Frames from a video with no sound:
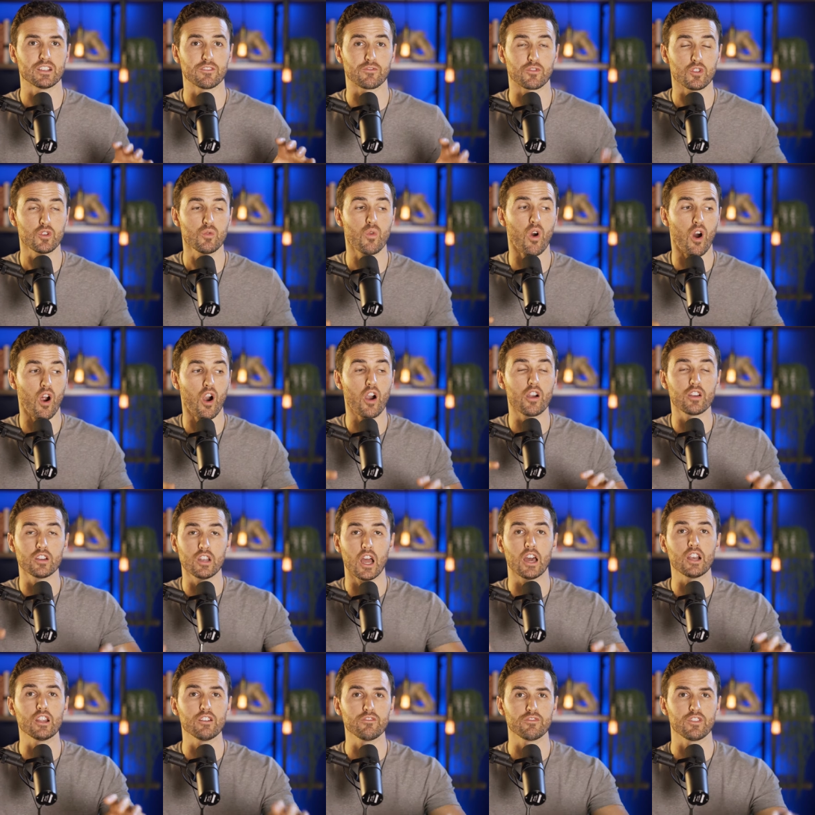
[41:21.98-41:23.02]
if you are
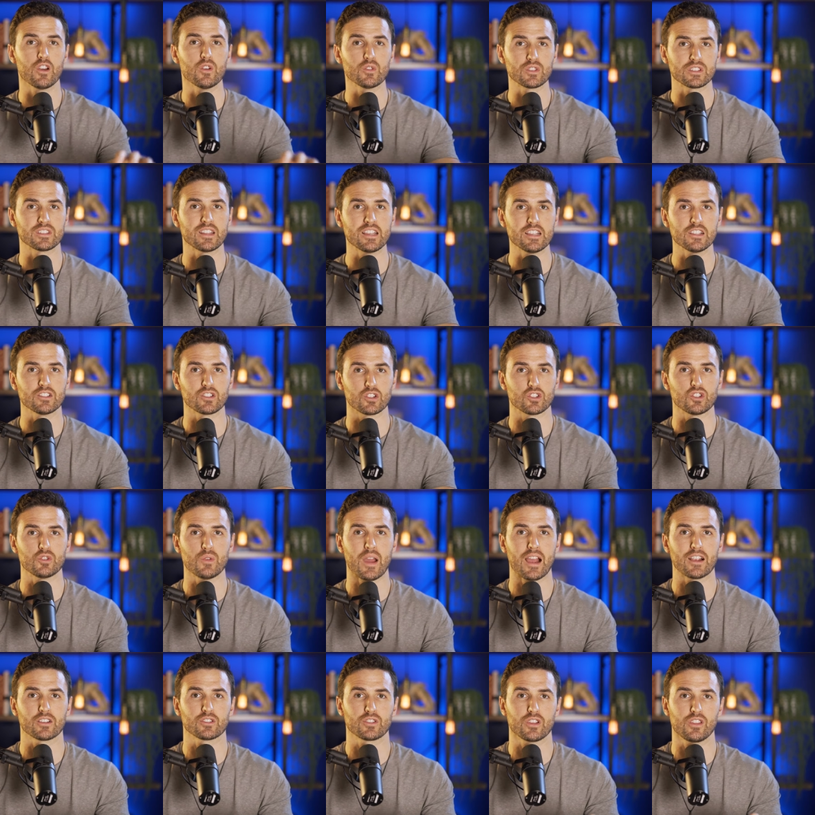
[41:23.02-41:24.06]
none of those things that you
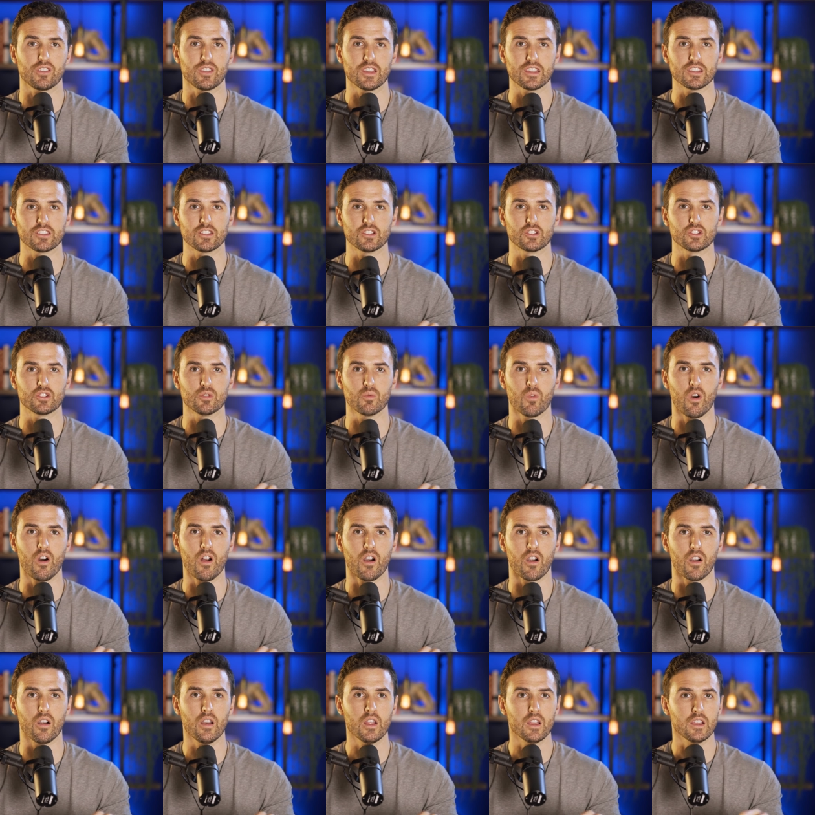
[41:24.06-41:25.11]
actually think that you
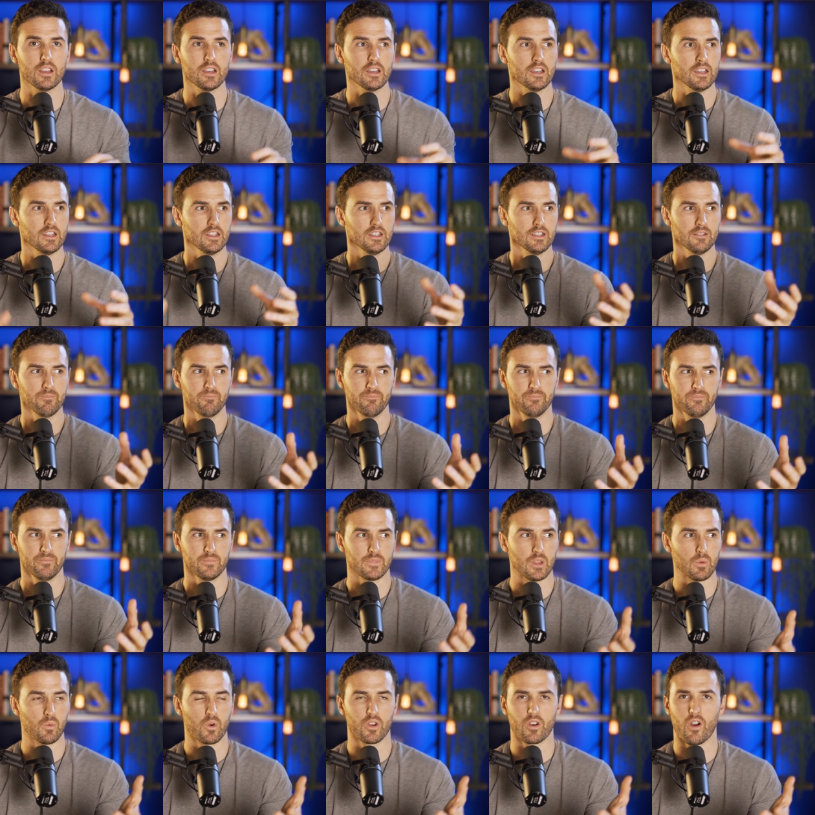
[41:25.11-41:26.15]
are,
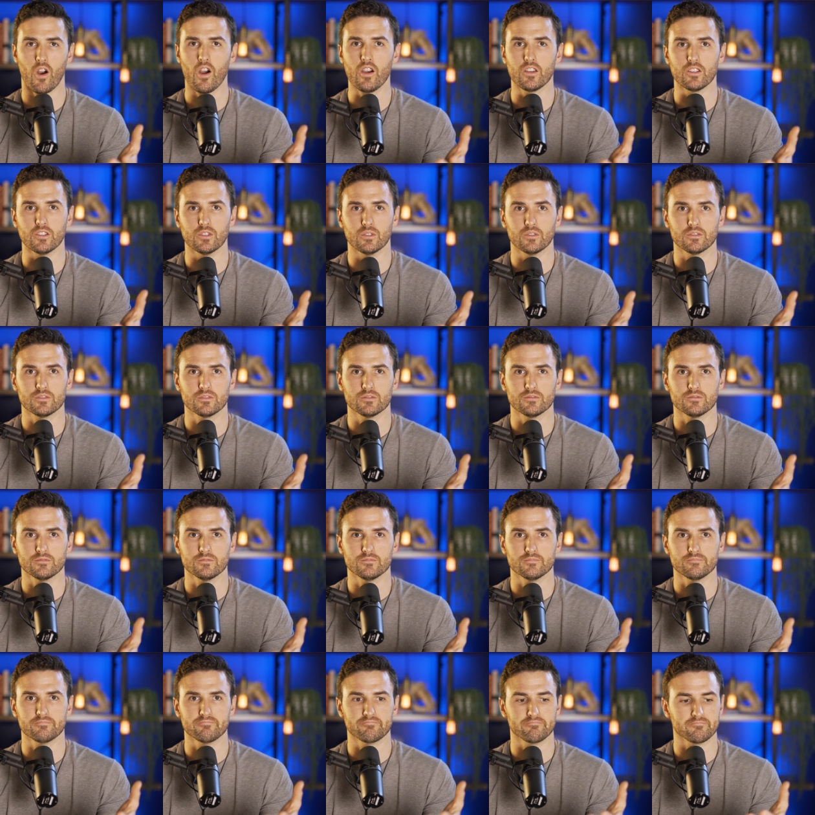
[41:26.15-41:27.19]
then what are you?
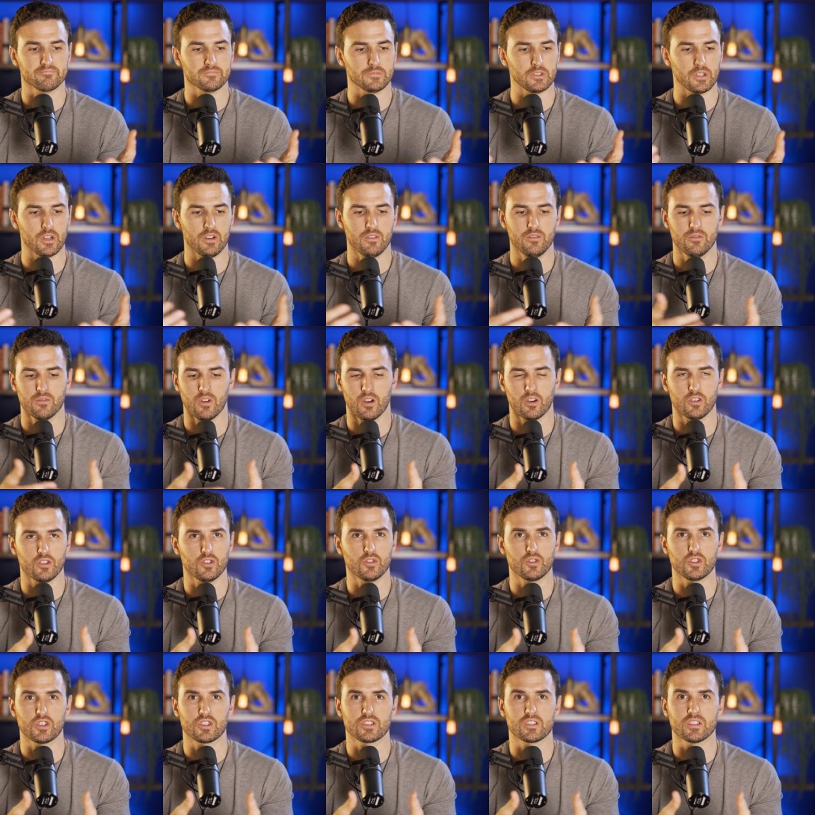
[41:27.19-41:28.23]
You know, are
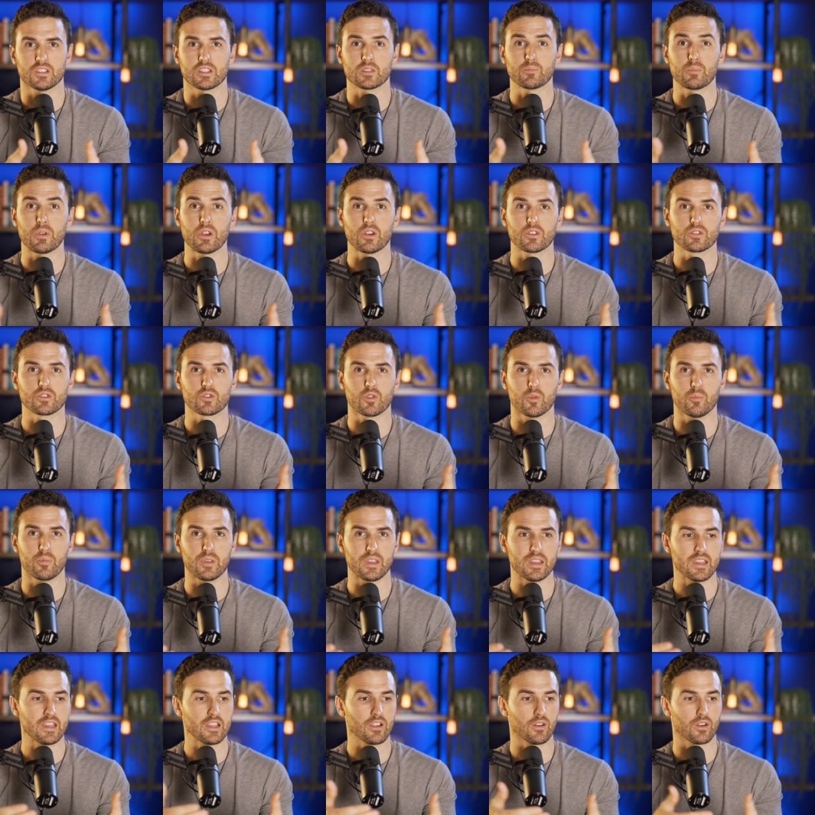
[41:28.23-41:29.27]
you just a spiritual
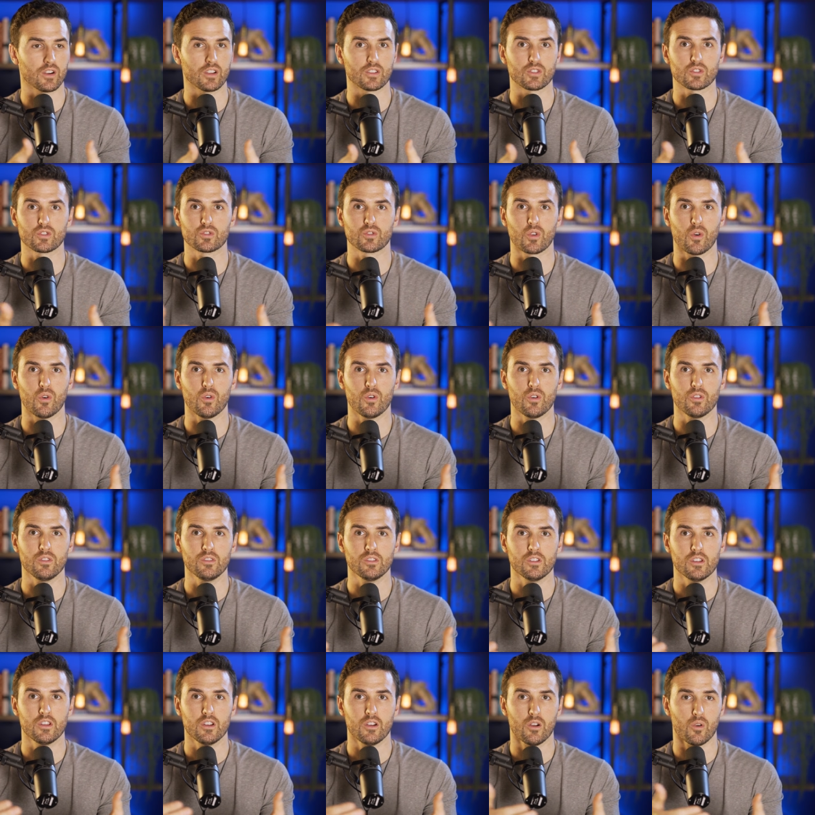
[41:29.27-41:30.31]
being or a soul
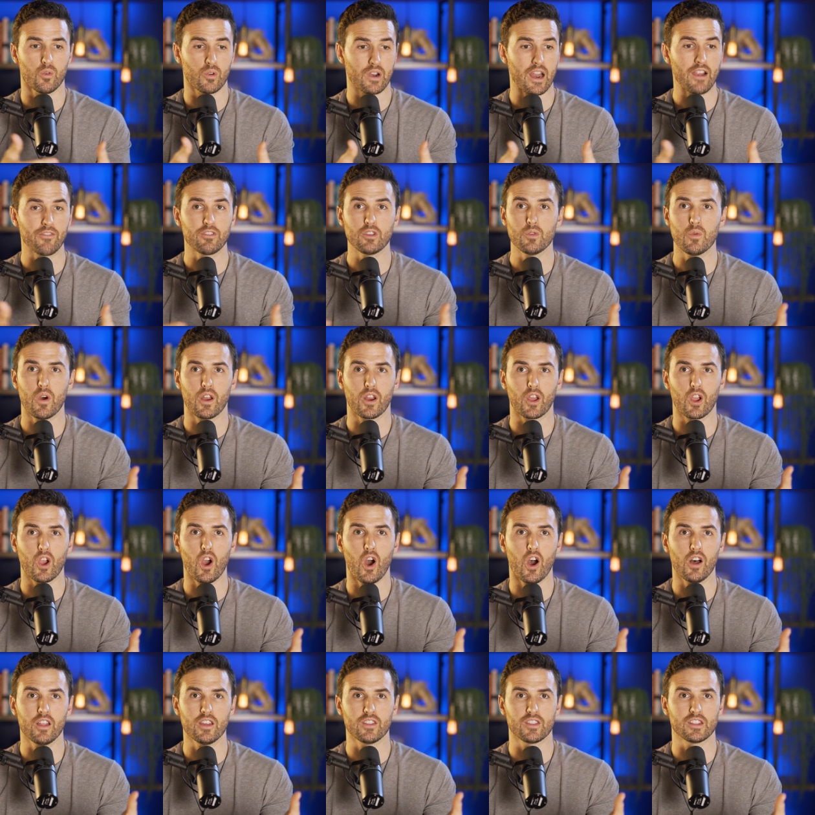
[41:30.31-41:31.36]
or whatever you want to
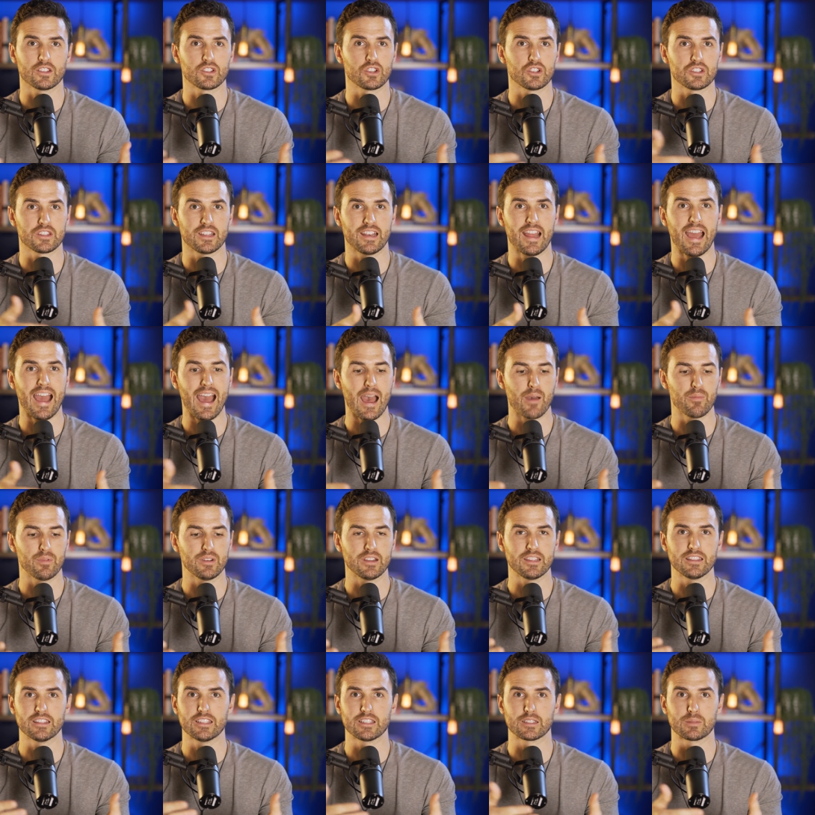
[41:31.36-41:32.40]
call it that's just
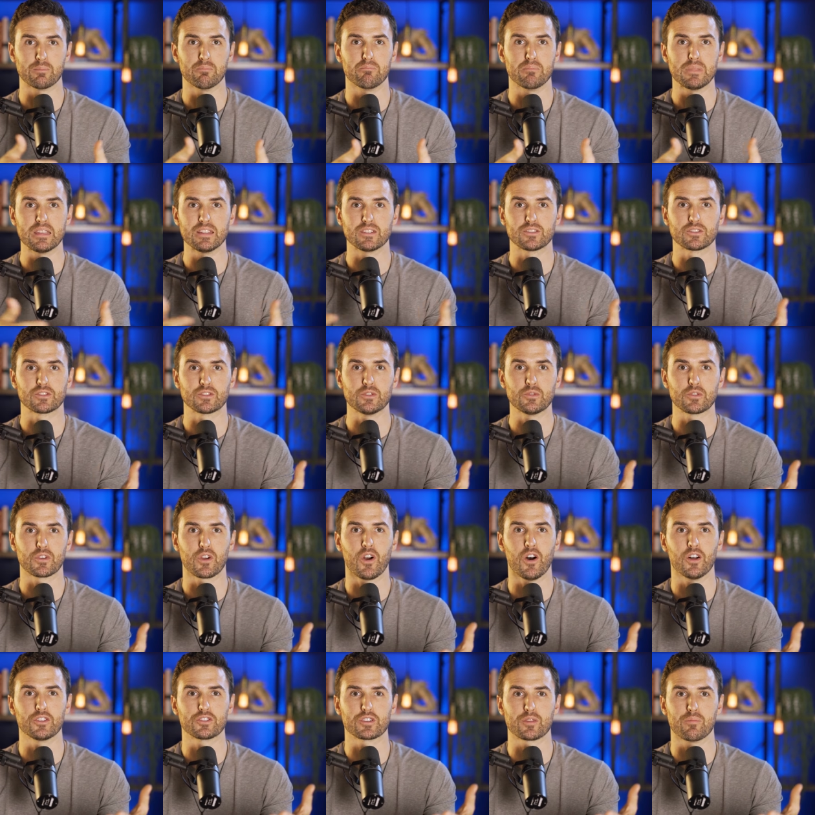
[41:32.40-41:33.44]
inhabiting this meat suit
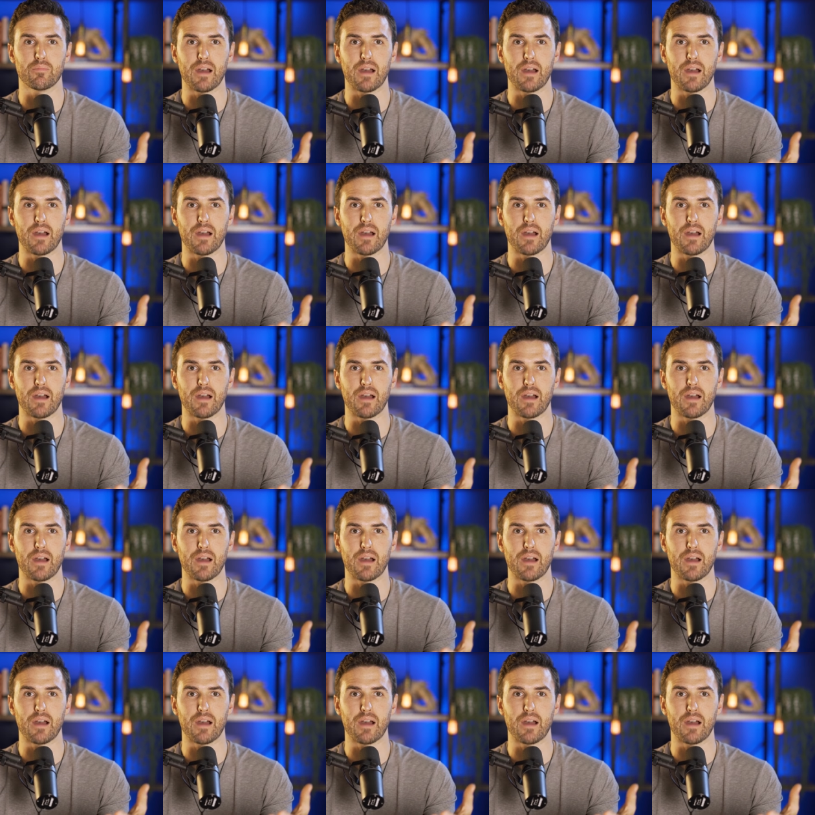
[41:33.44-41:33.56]
called your